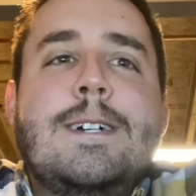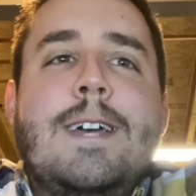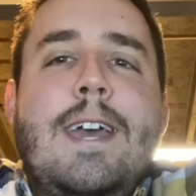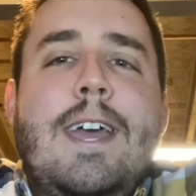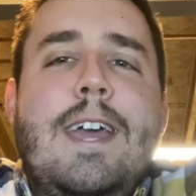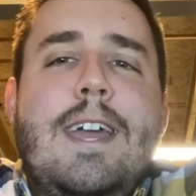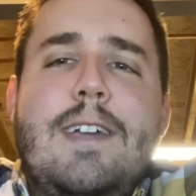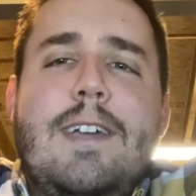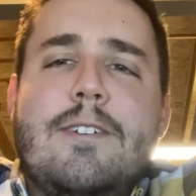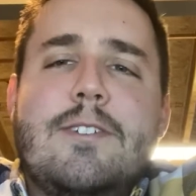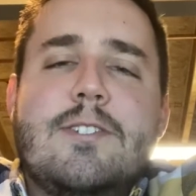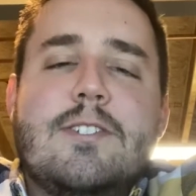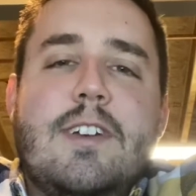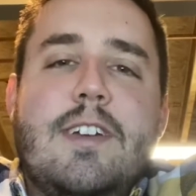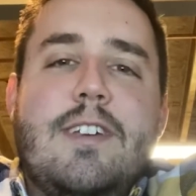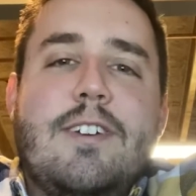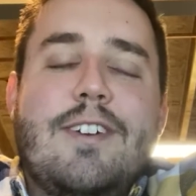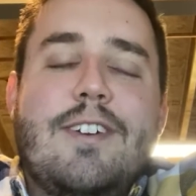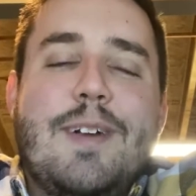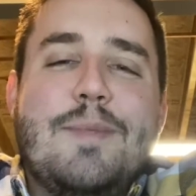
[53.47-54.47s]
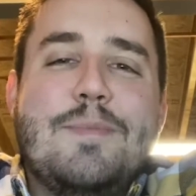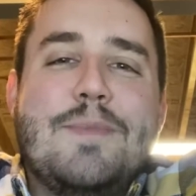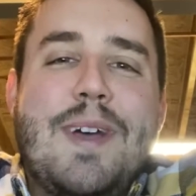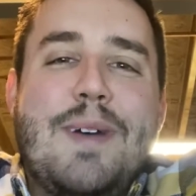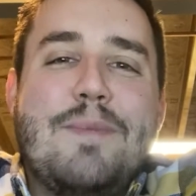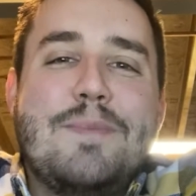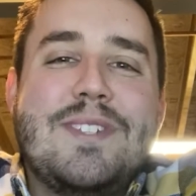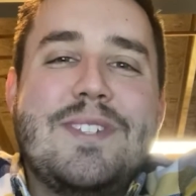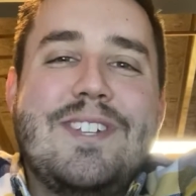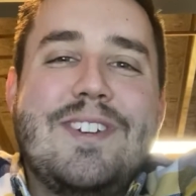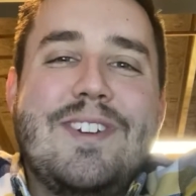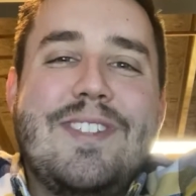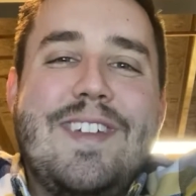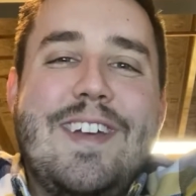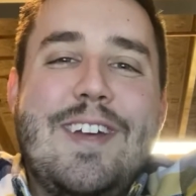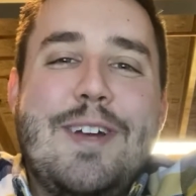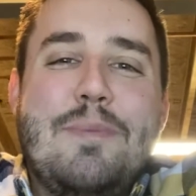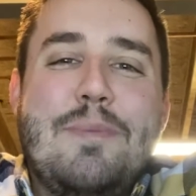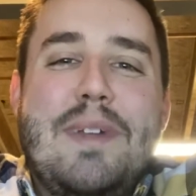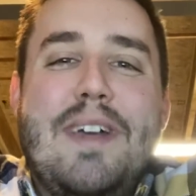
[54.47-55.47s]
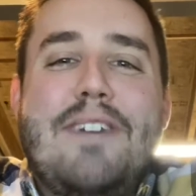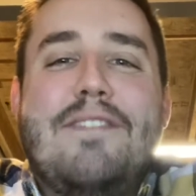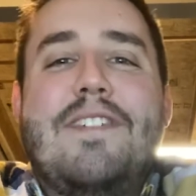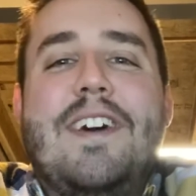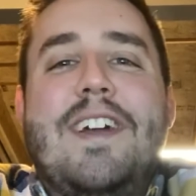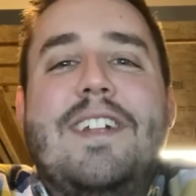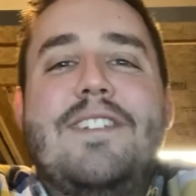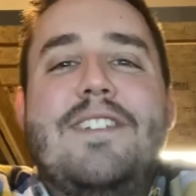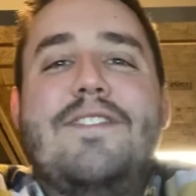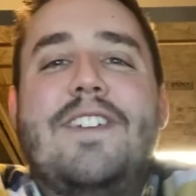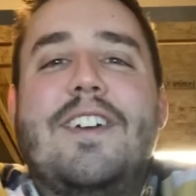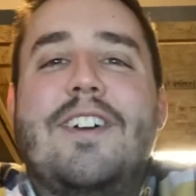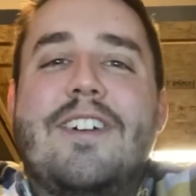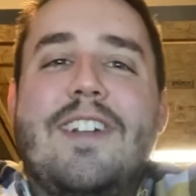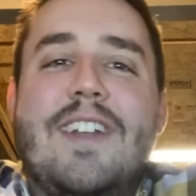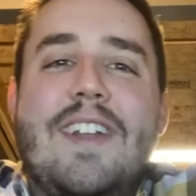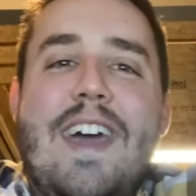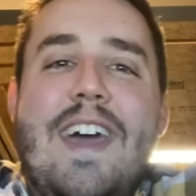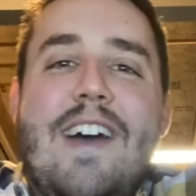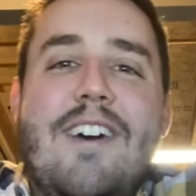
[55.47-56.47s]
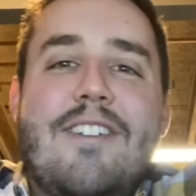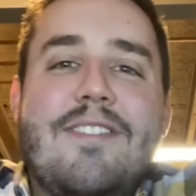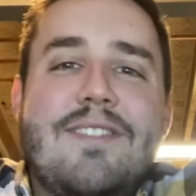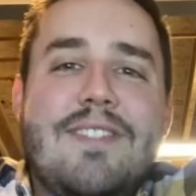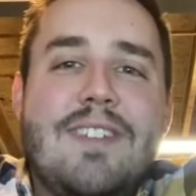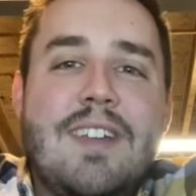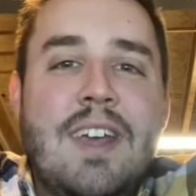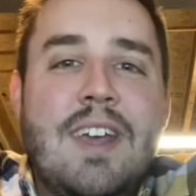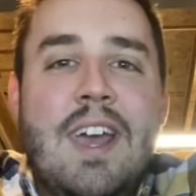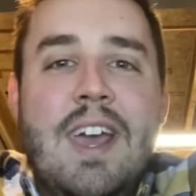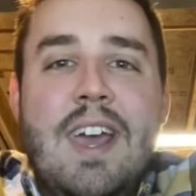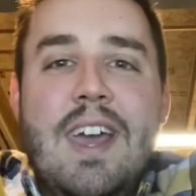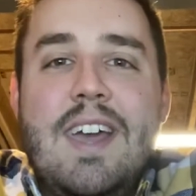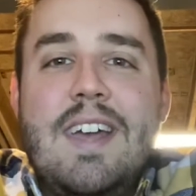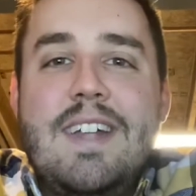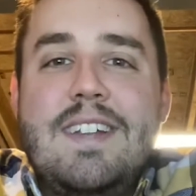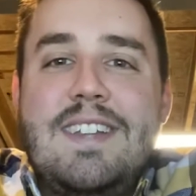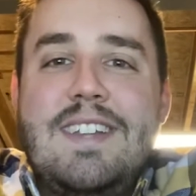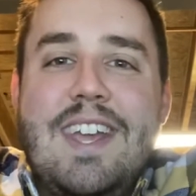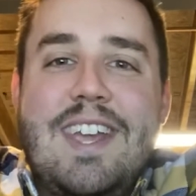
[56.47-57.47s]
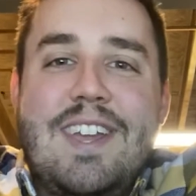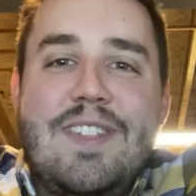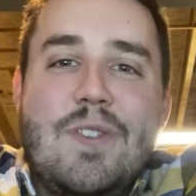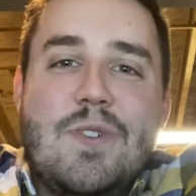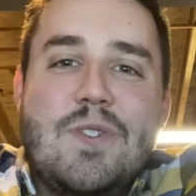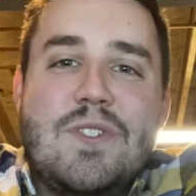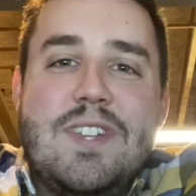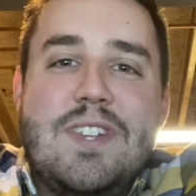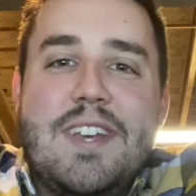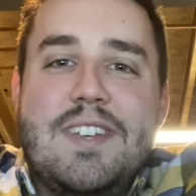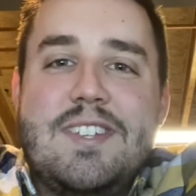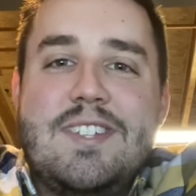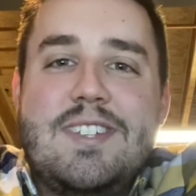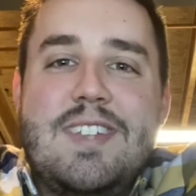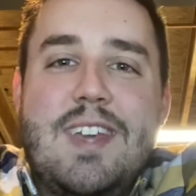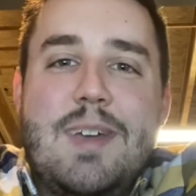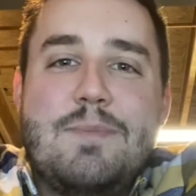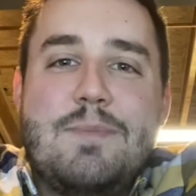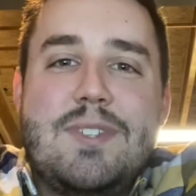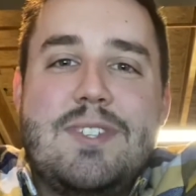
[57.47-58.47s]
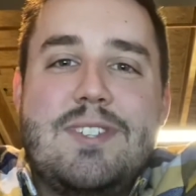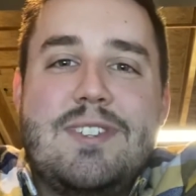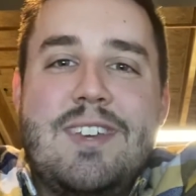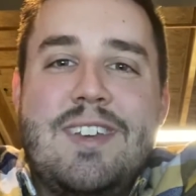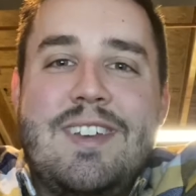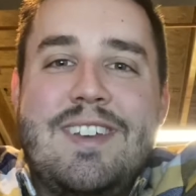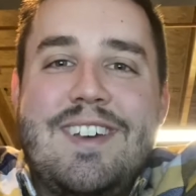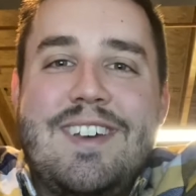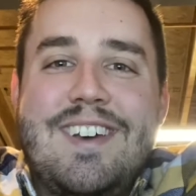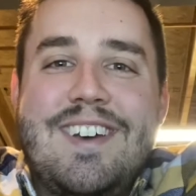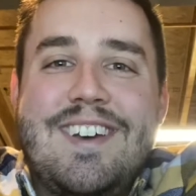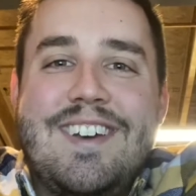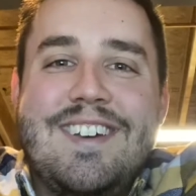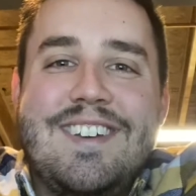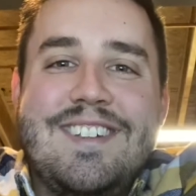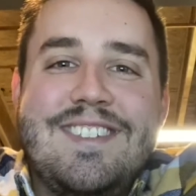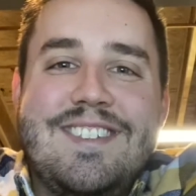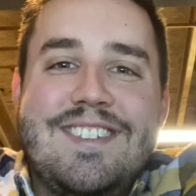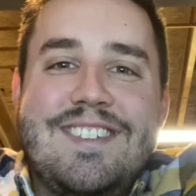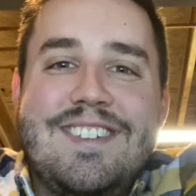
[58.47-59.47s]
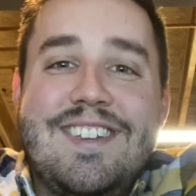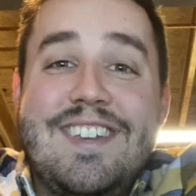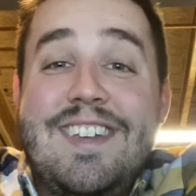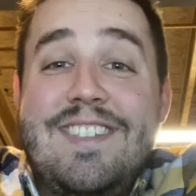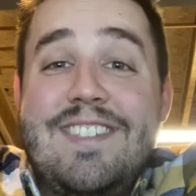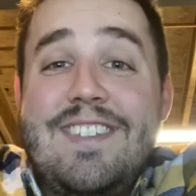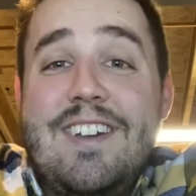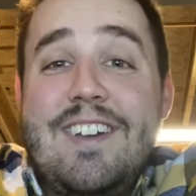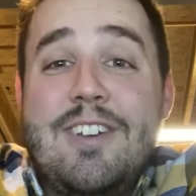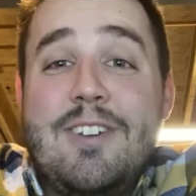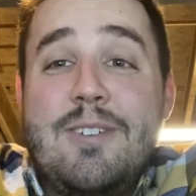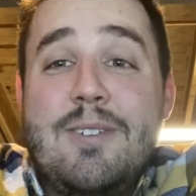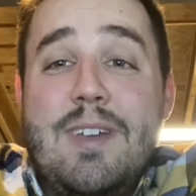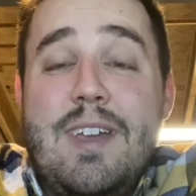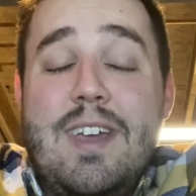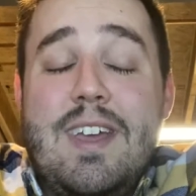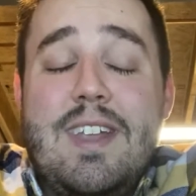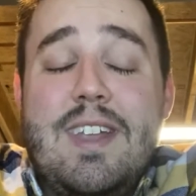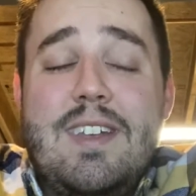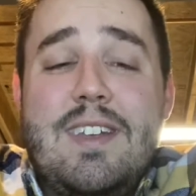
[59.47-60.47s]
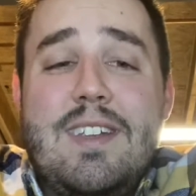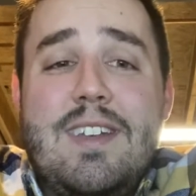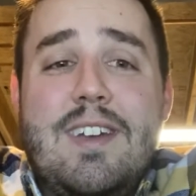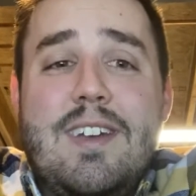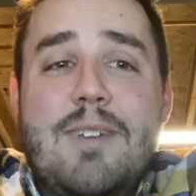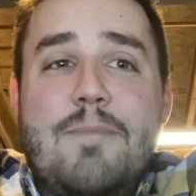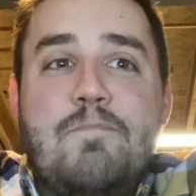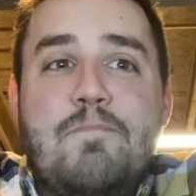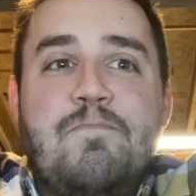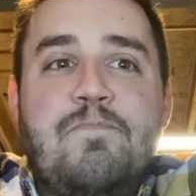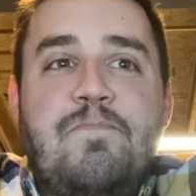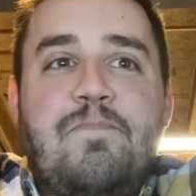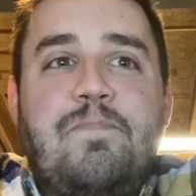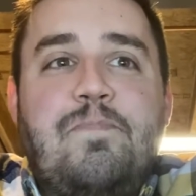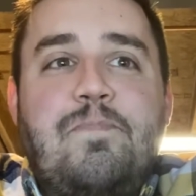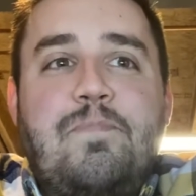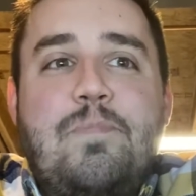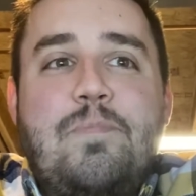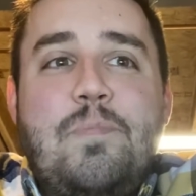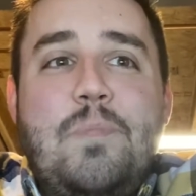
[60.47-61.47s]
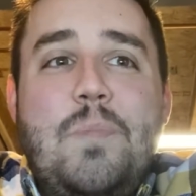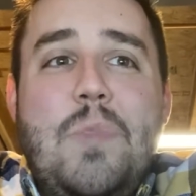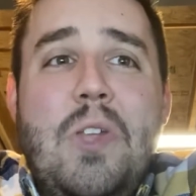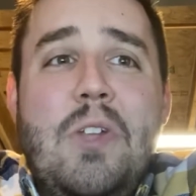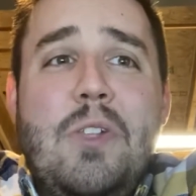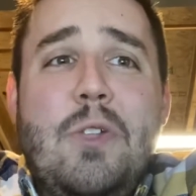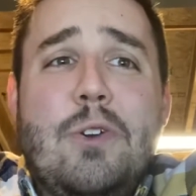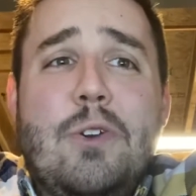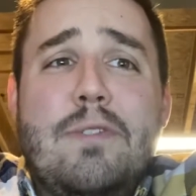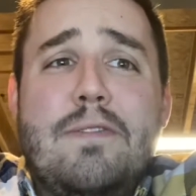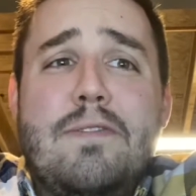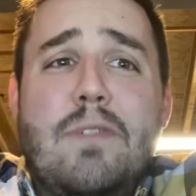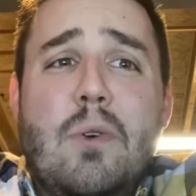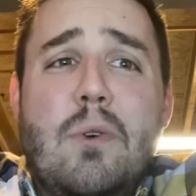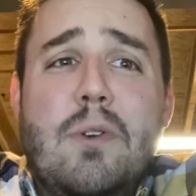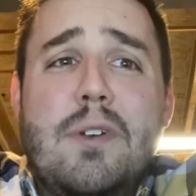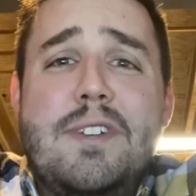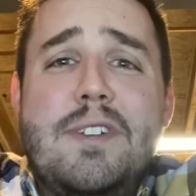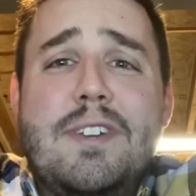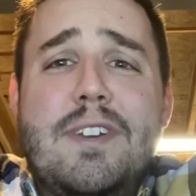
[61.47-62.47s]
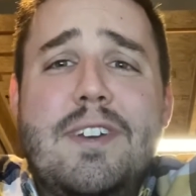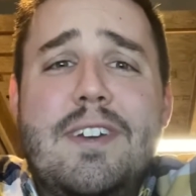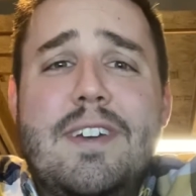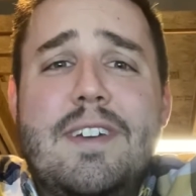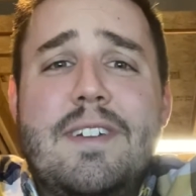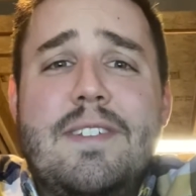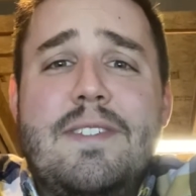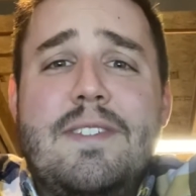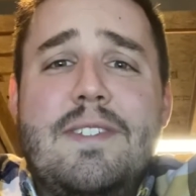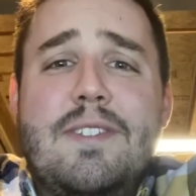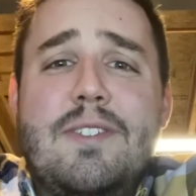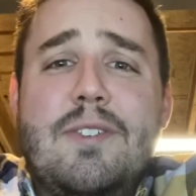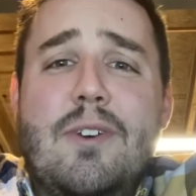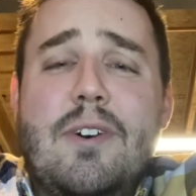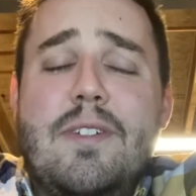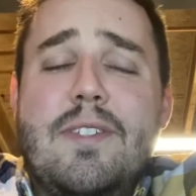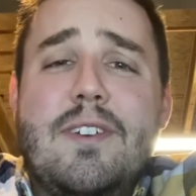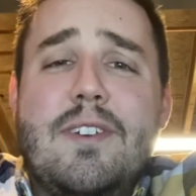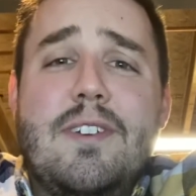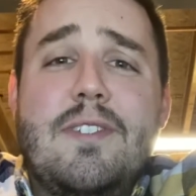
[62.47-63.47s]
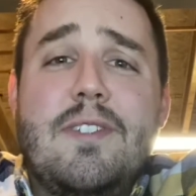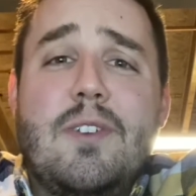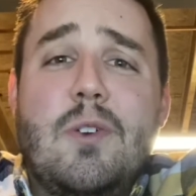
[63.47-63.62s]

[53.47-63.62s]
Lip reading: 8 years later, I'm still there, but I finally figured it out and taken those next steps to get there. And looking forward to all the